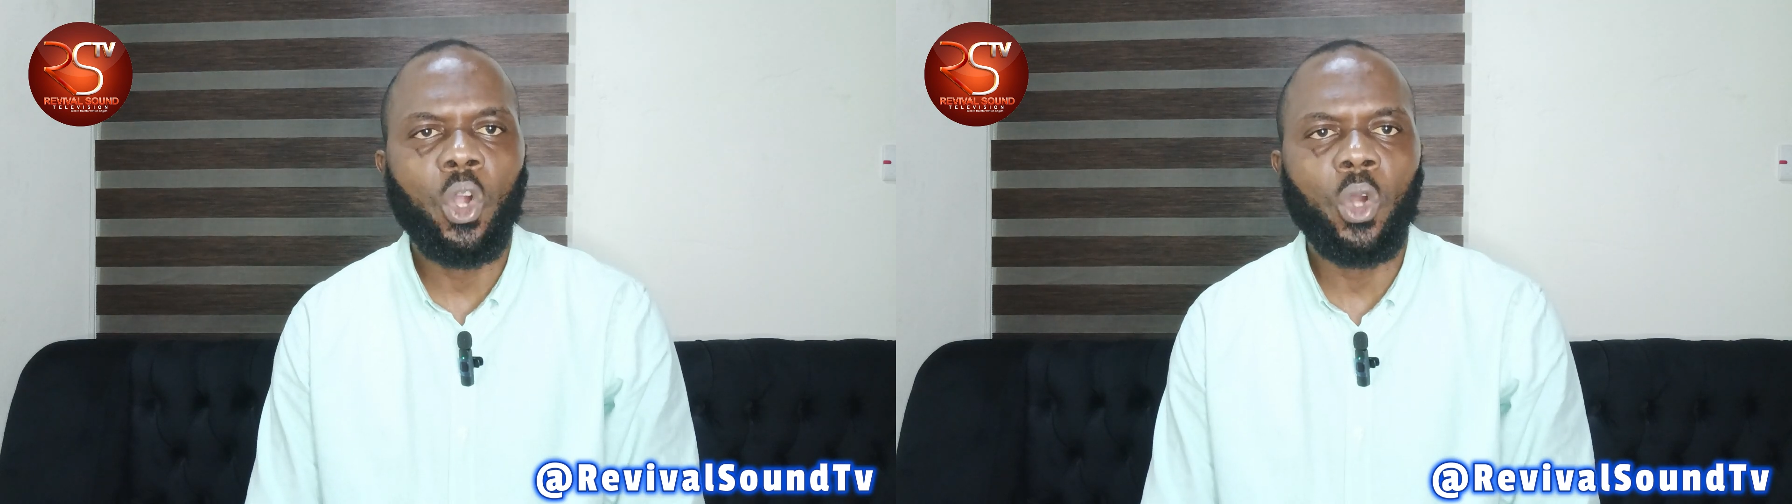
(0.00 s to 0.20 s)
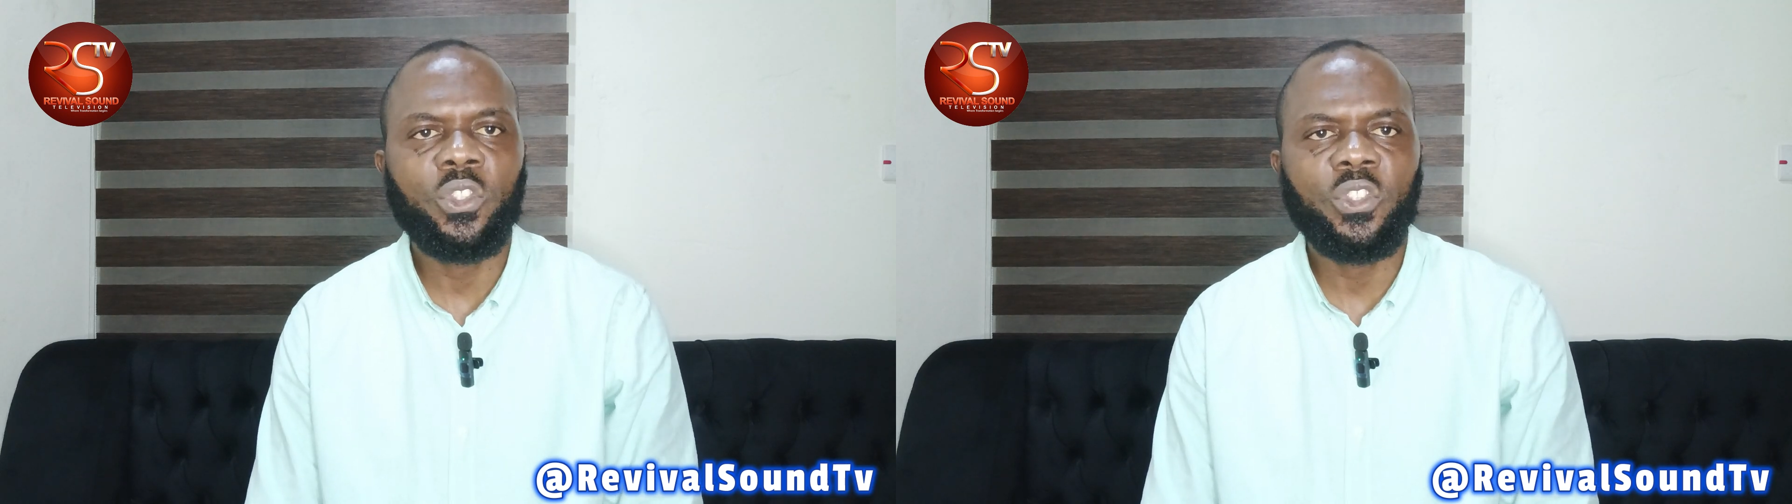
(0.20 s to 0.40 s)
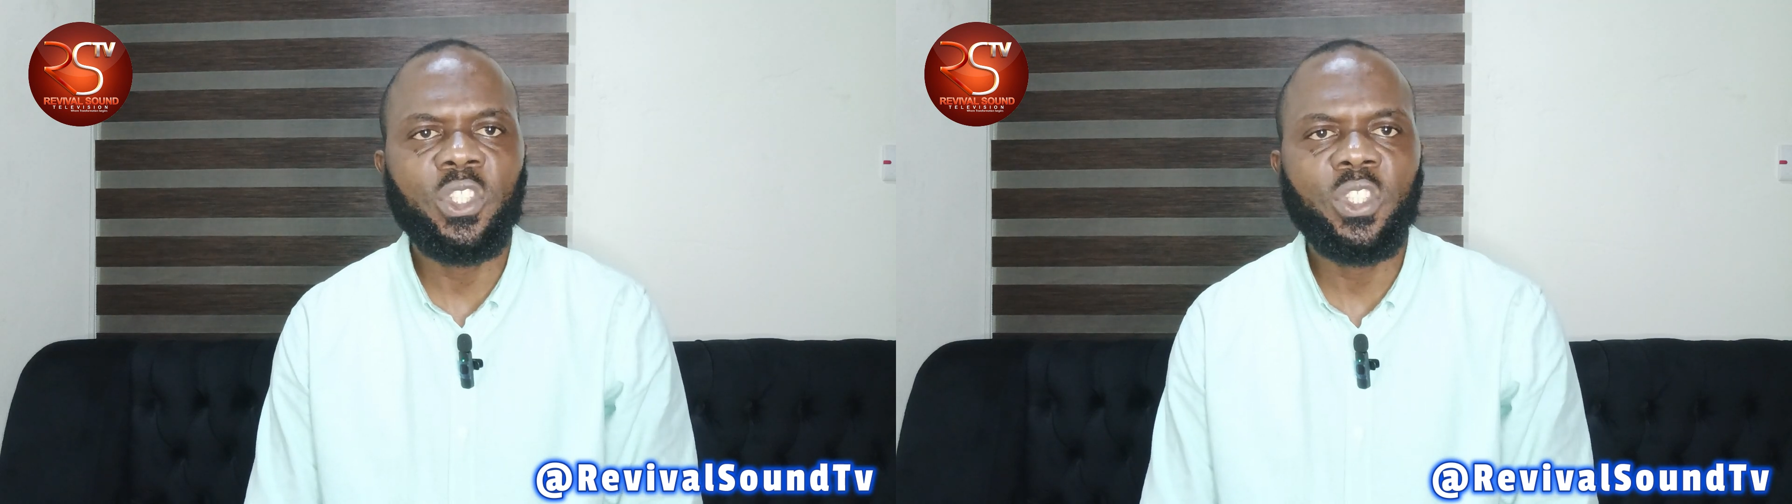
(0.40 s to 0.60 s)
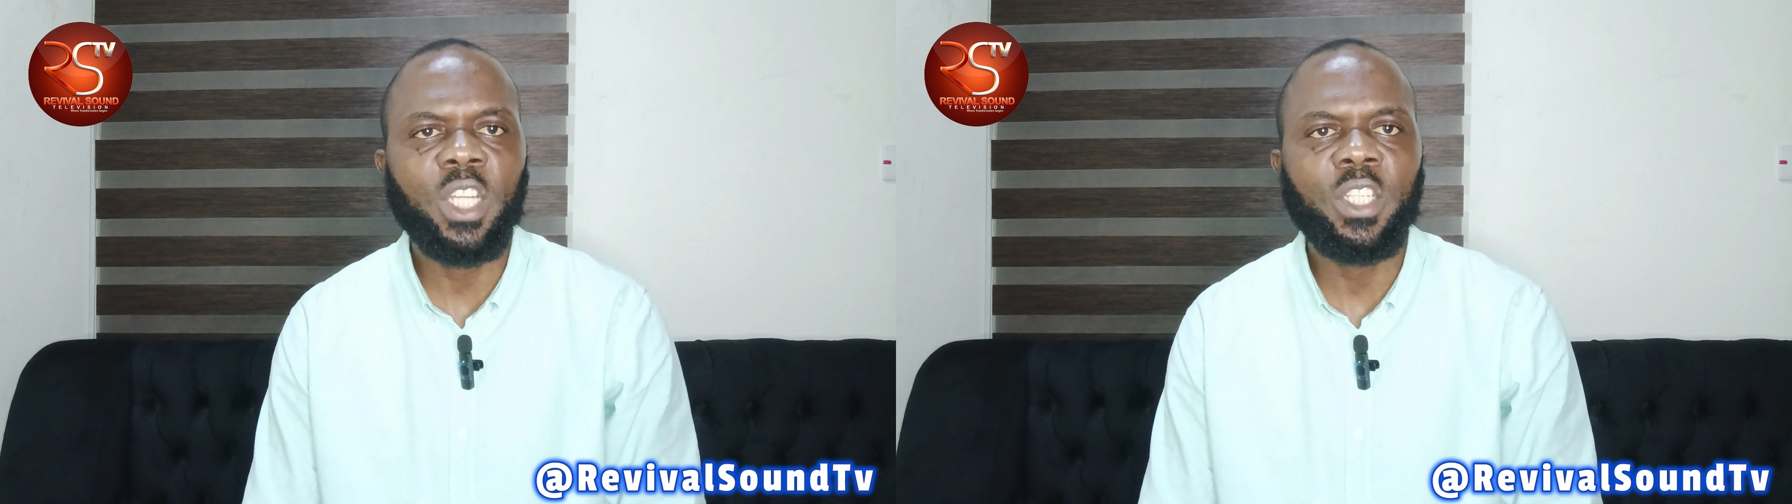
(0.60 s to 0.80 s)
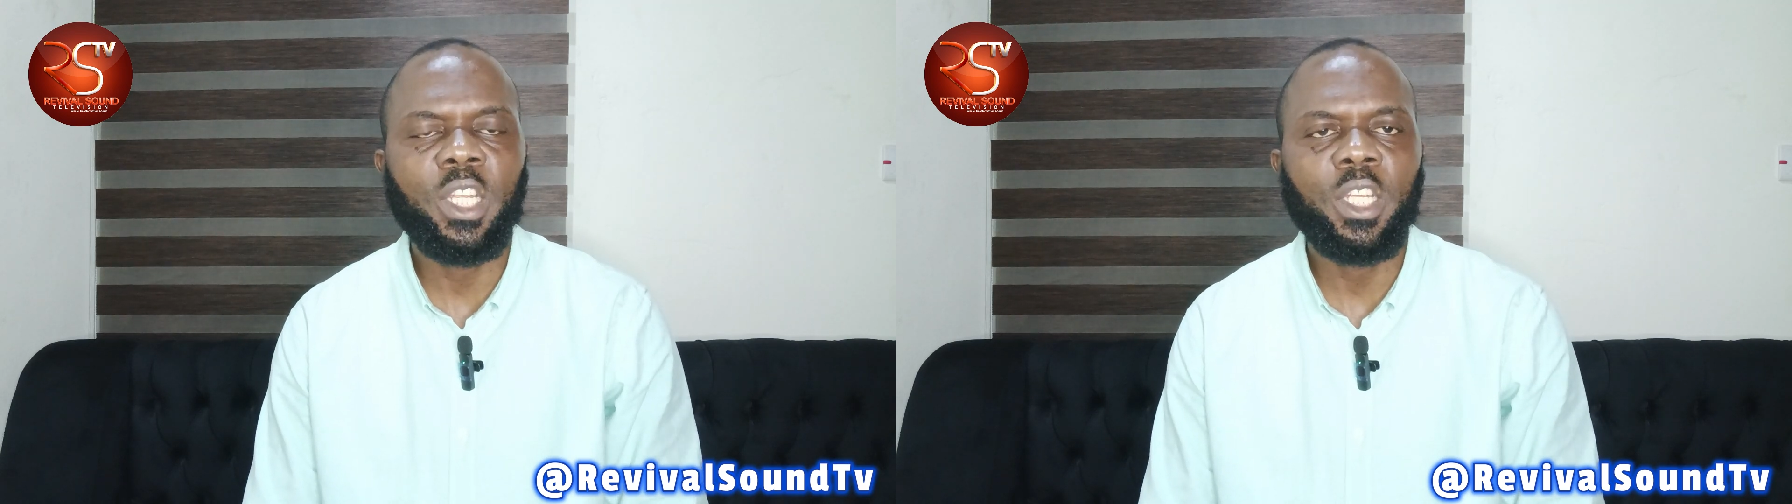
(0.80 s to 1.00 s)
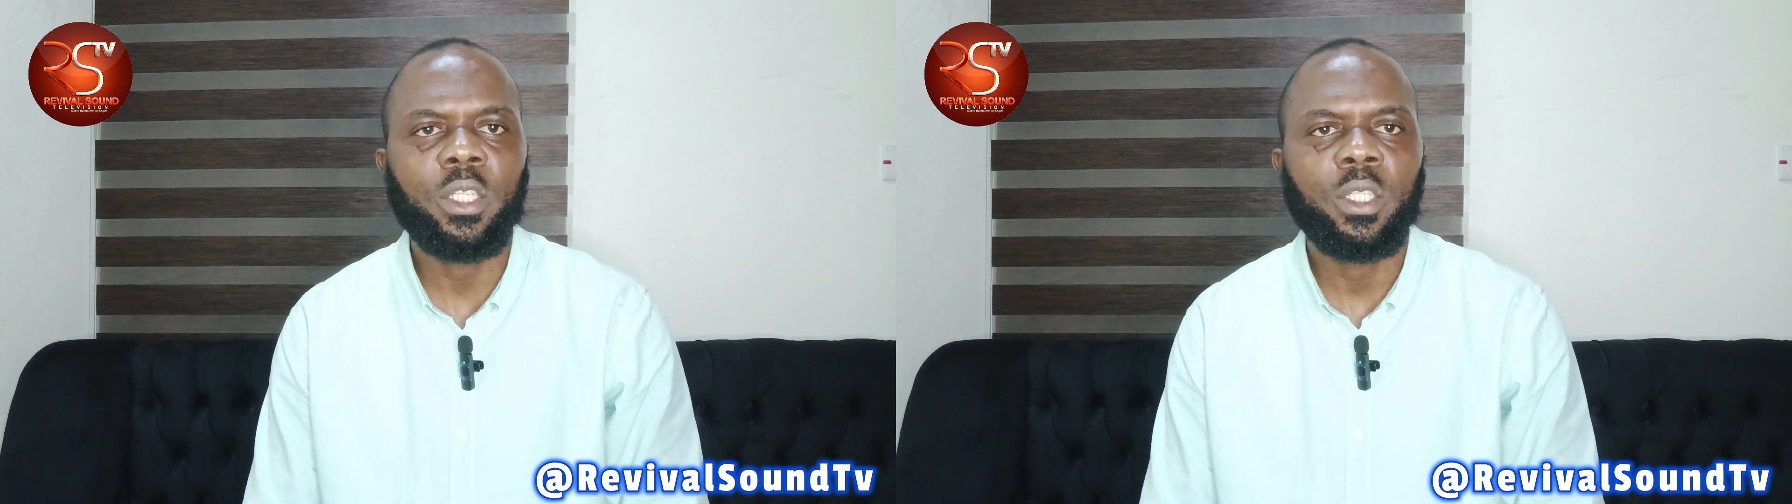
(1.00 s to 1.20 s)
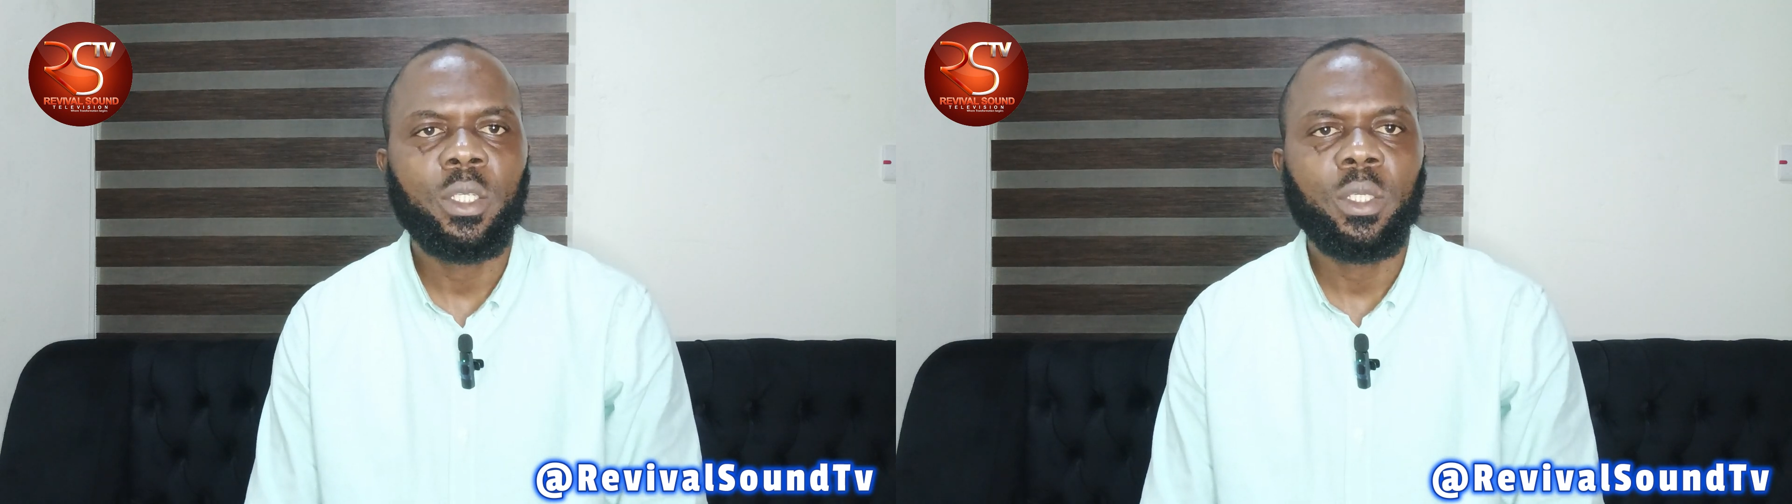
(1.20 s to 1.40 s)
consistently